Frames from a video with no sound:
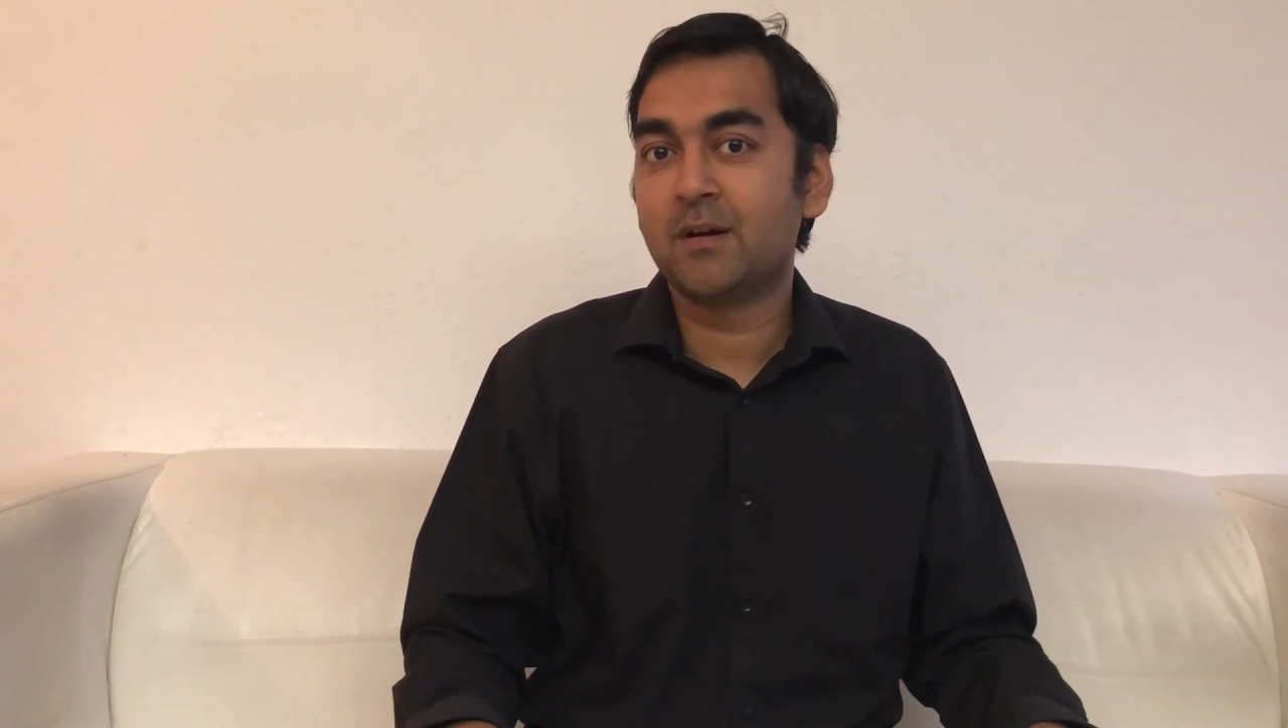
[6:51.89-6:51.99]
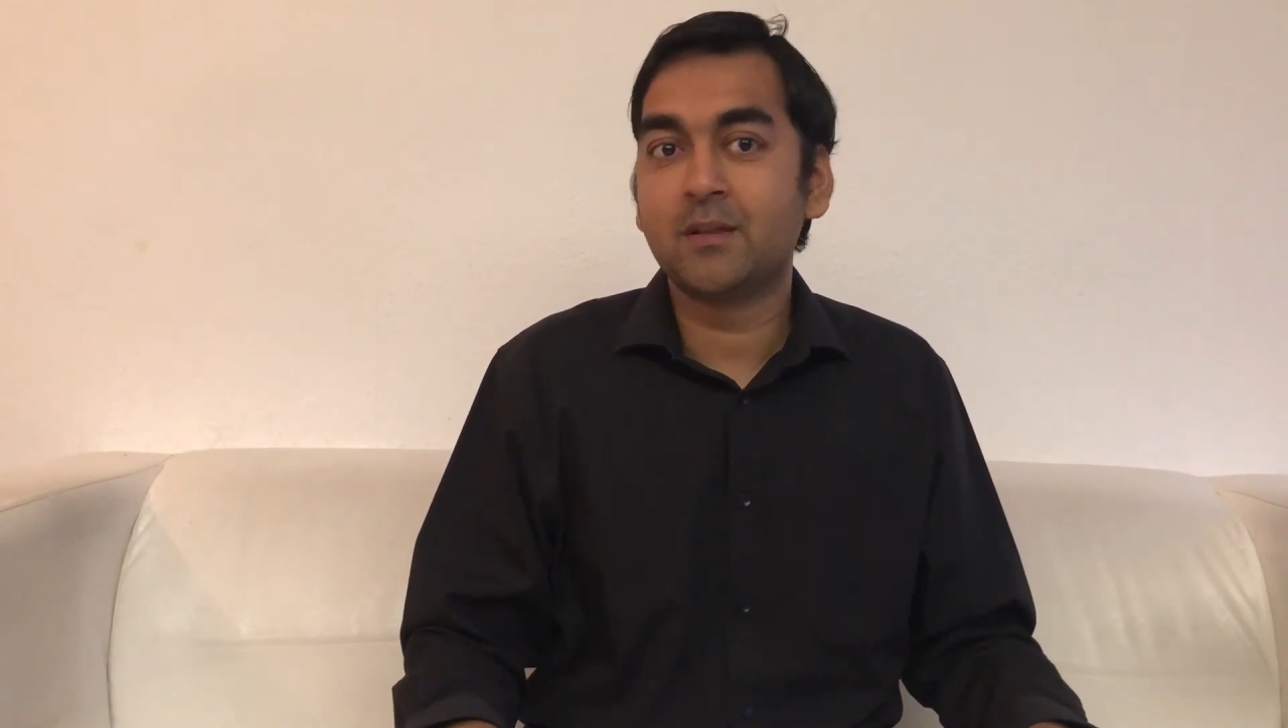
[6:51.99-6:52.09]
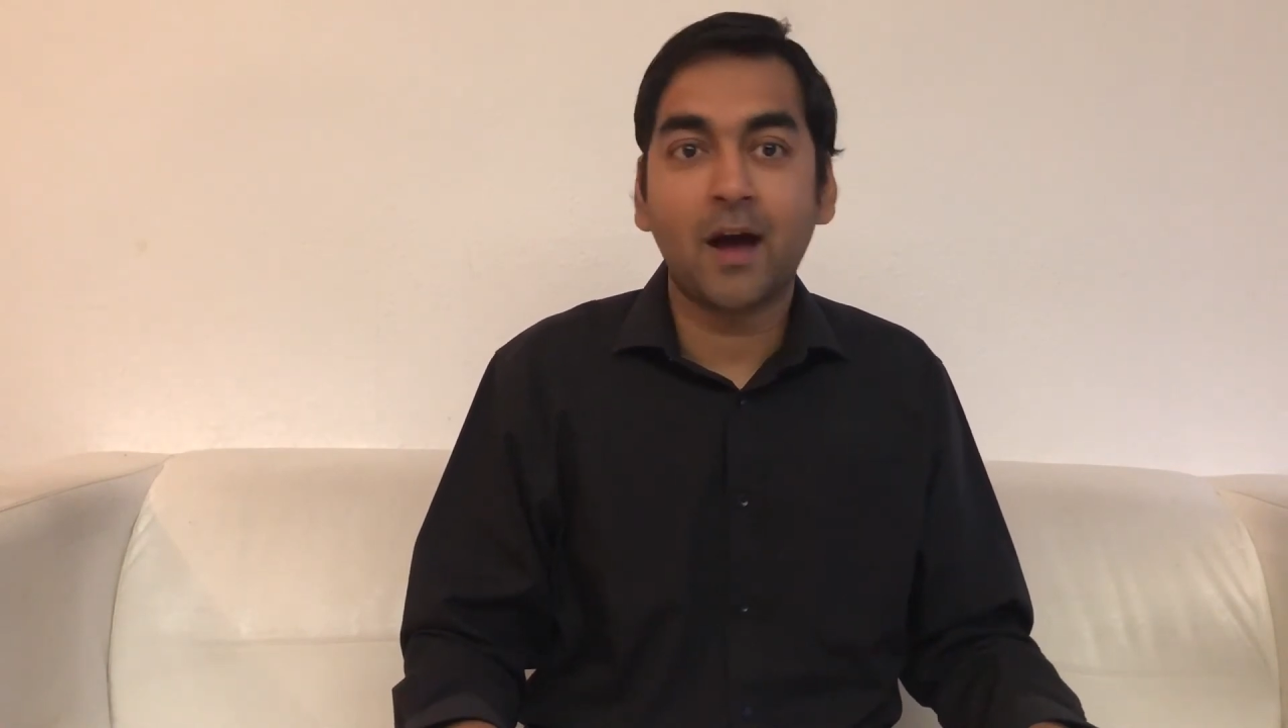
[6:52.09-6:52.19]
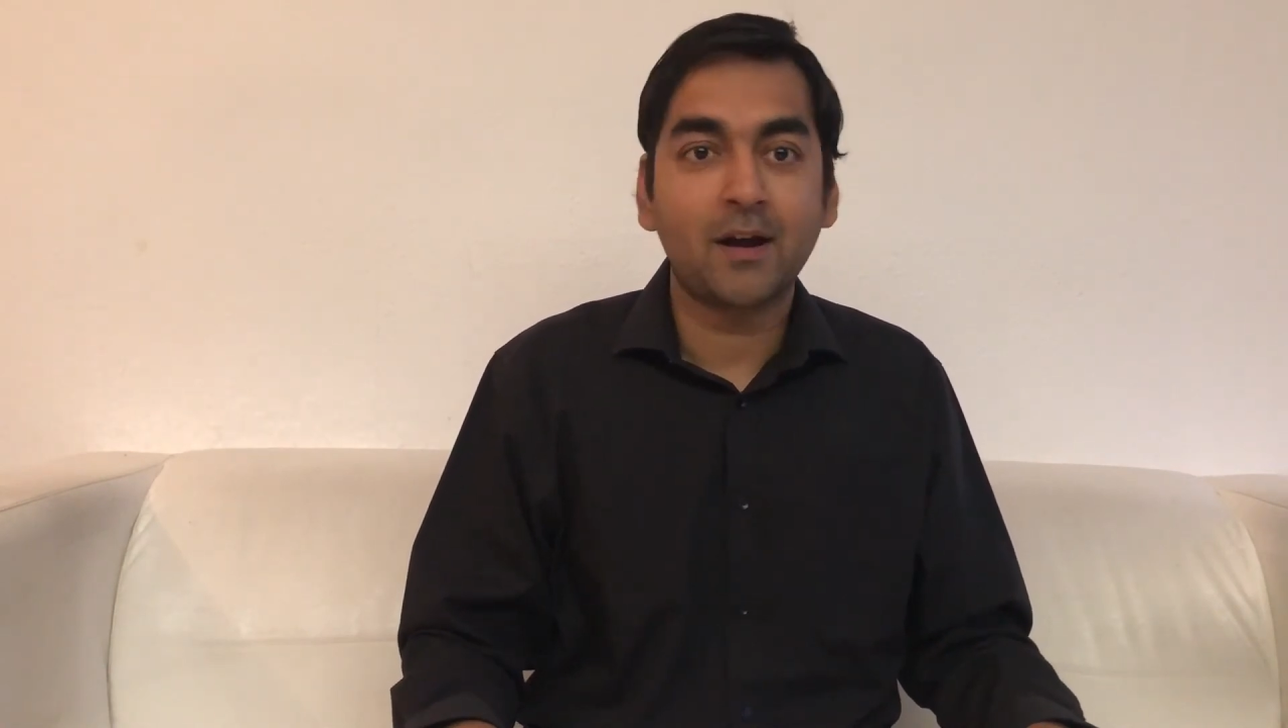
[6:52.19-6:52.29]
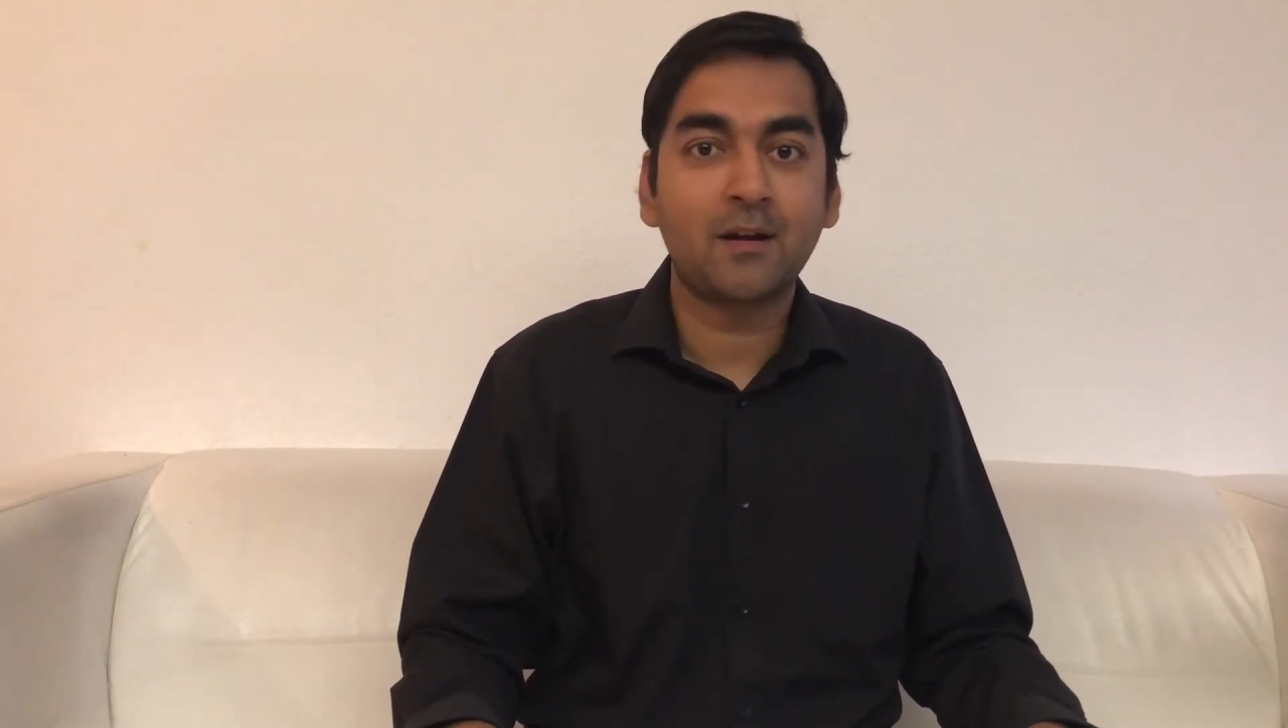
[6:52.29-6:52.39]

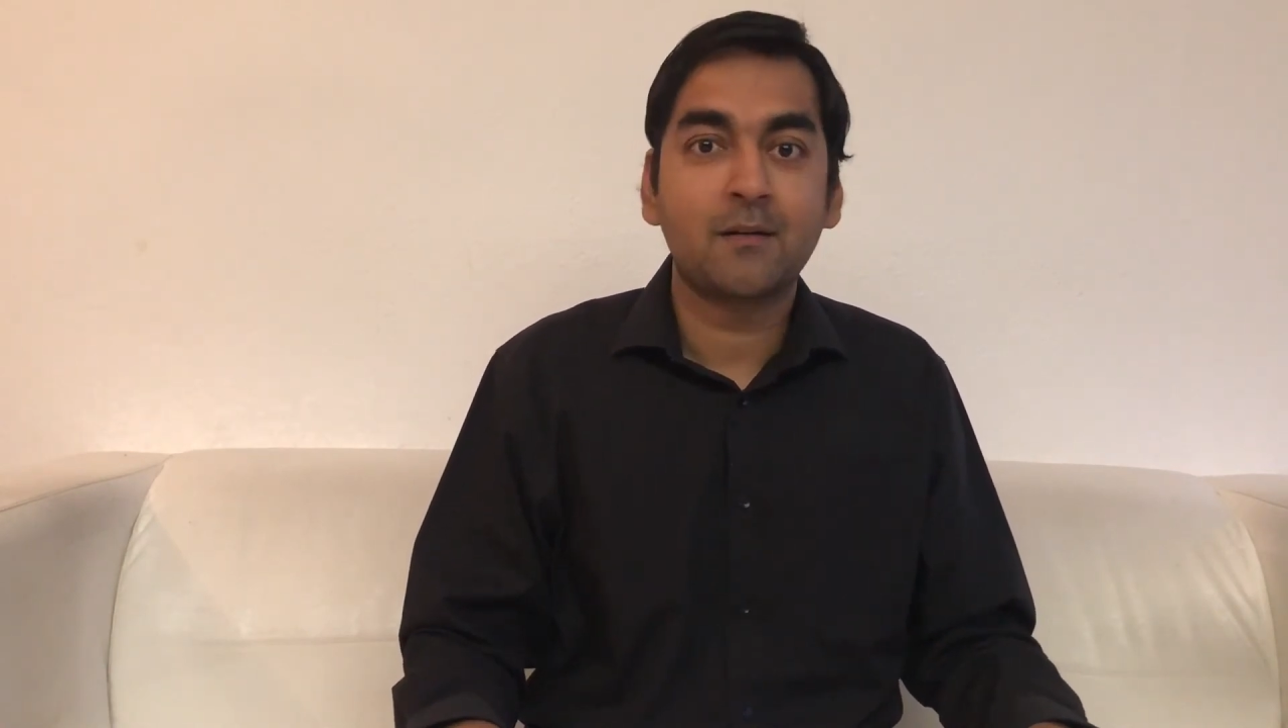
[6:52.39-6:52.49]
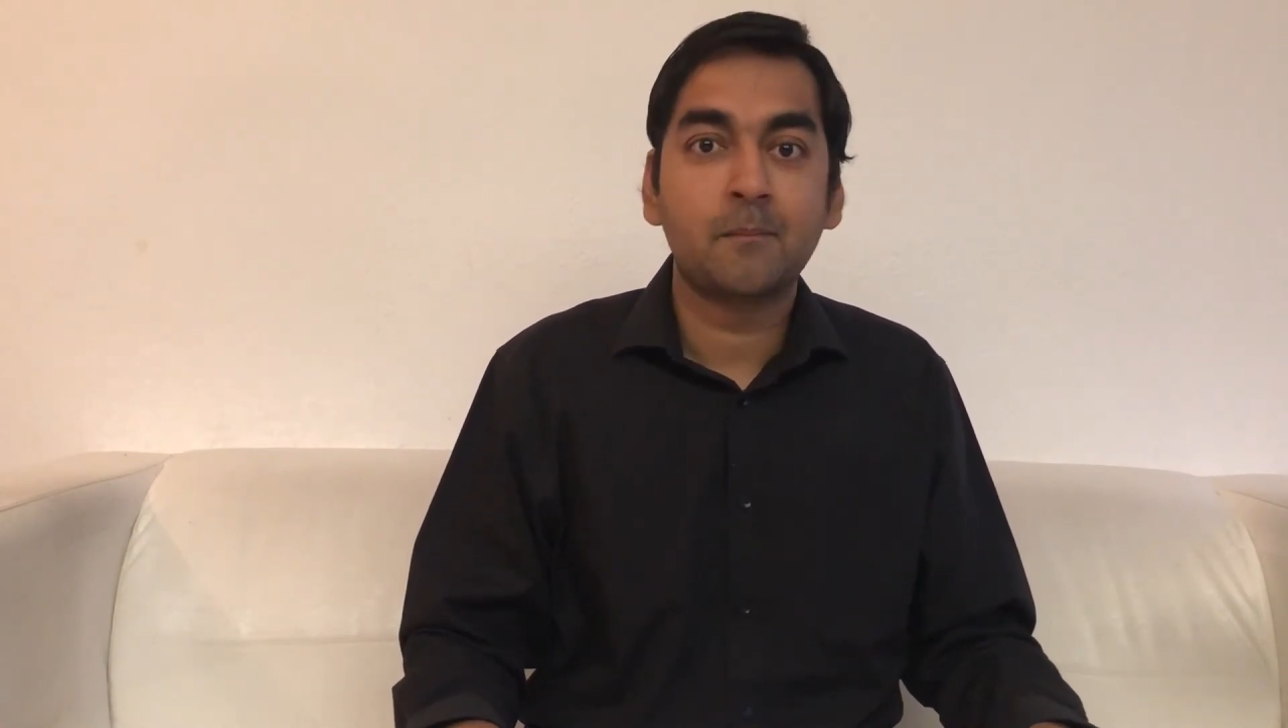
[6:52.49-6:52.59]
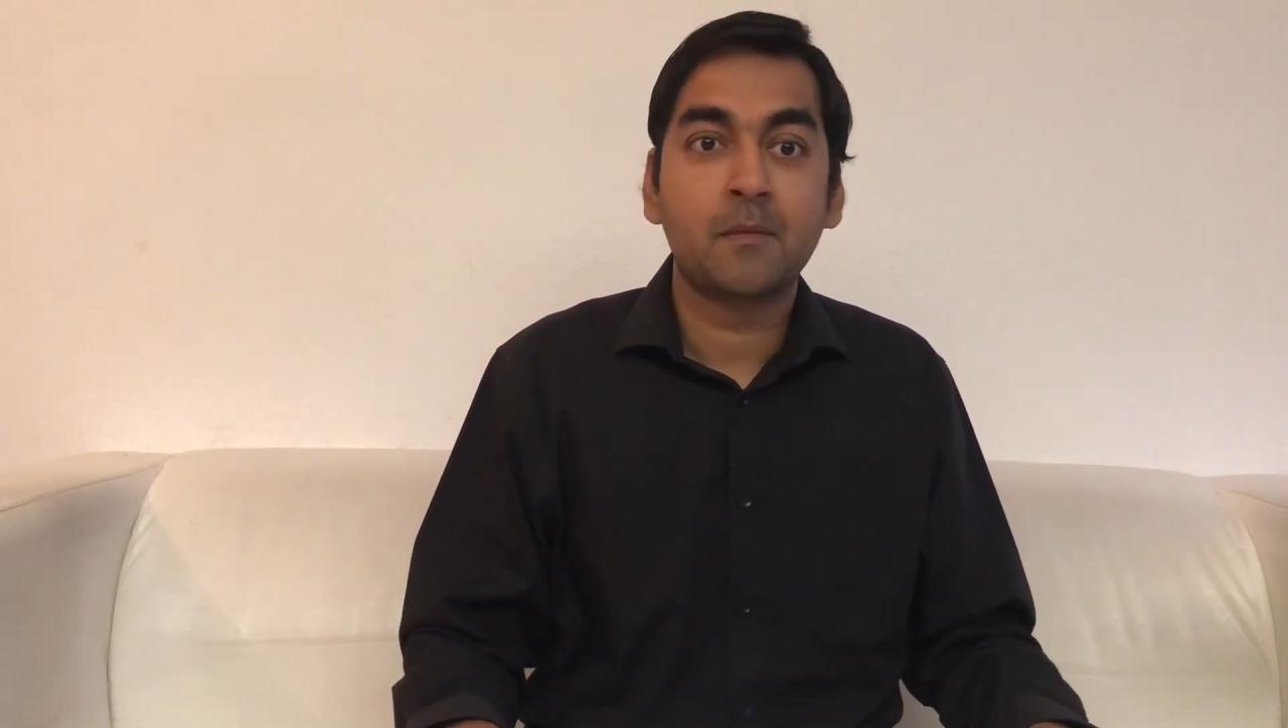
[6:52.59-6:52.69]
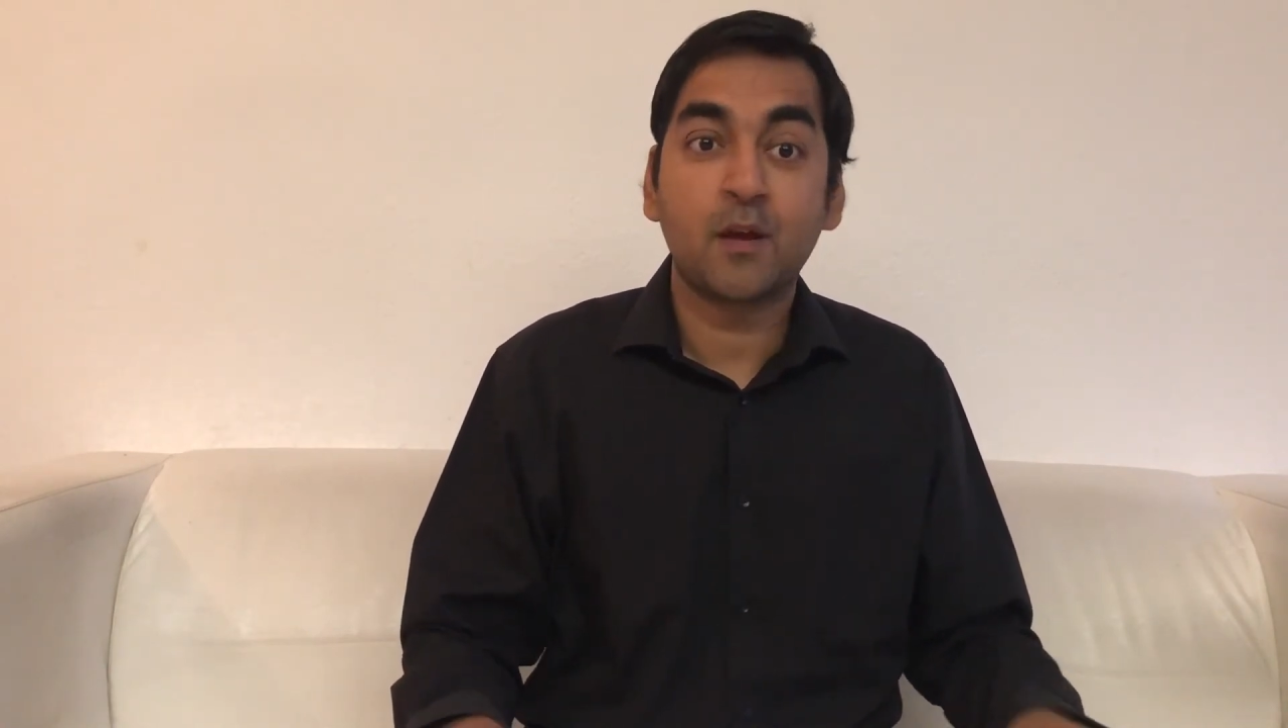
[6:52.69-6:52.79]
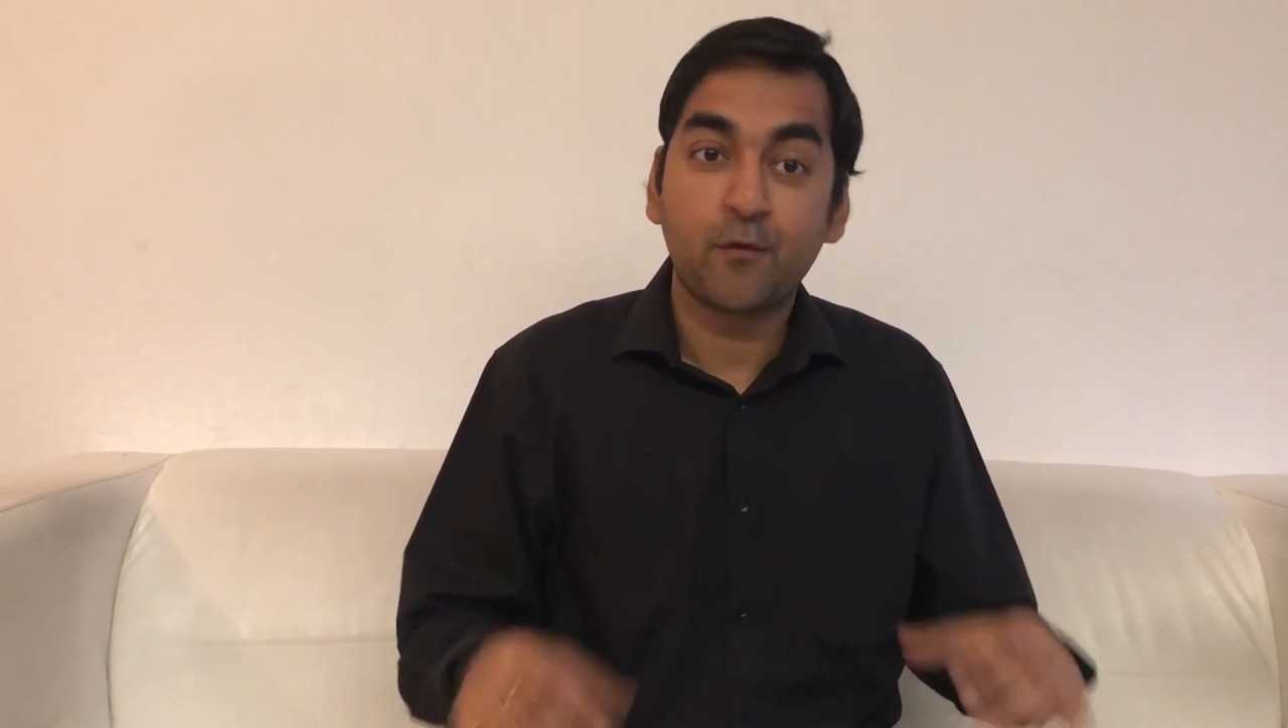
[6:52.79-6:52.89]
that
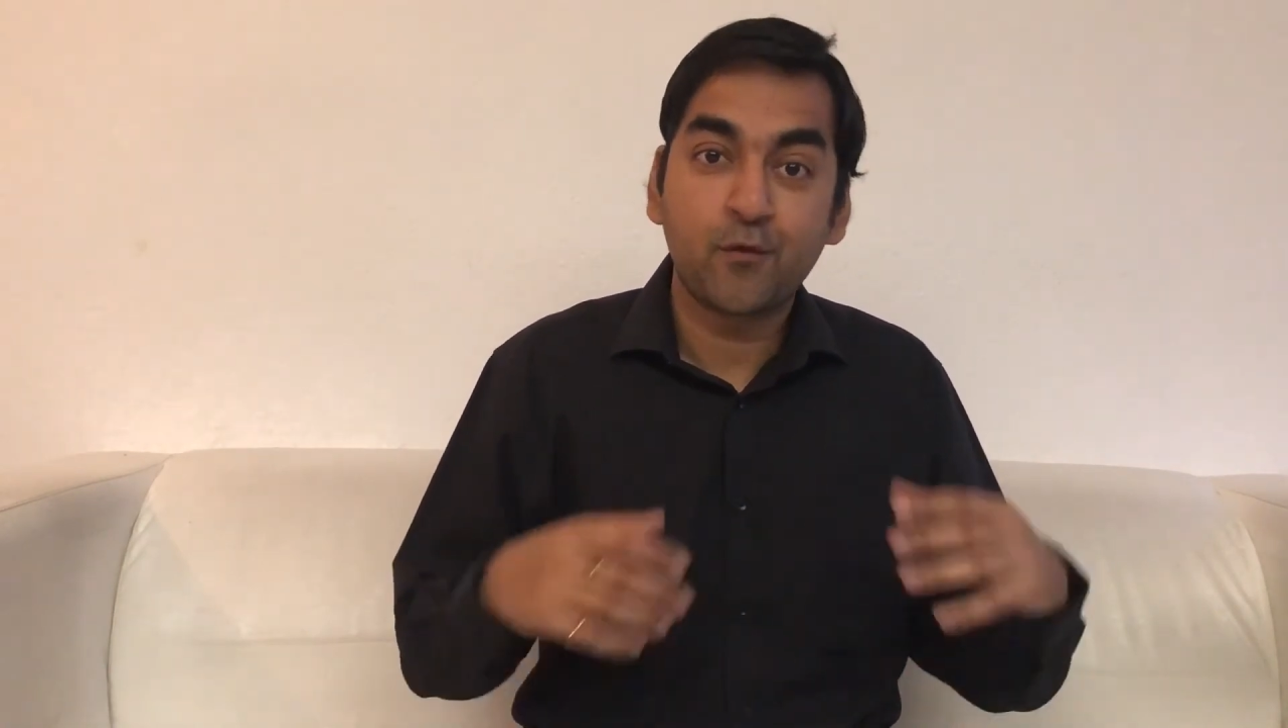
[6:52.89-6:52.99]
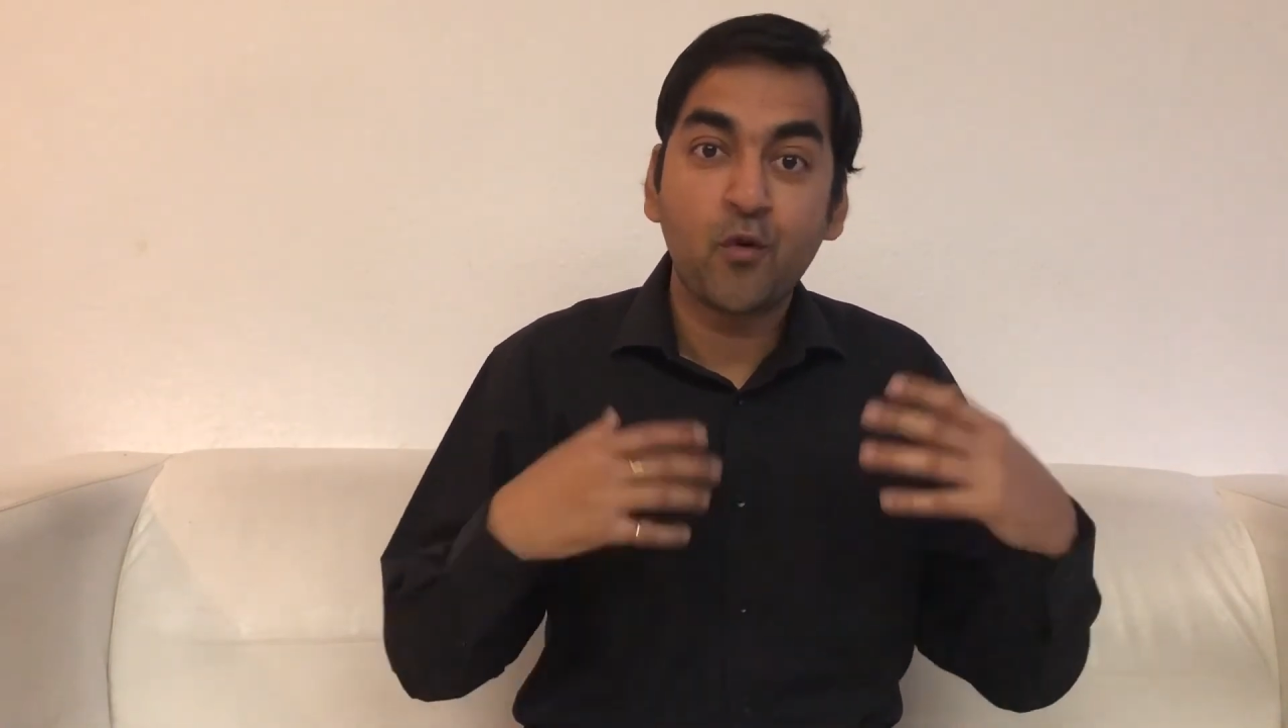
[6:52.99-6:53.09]
if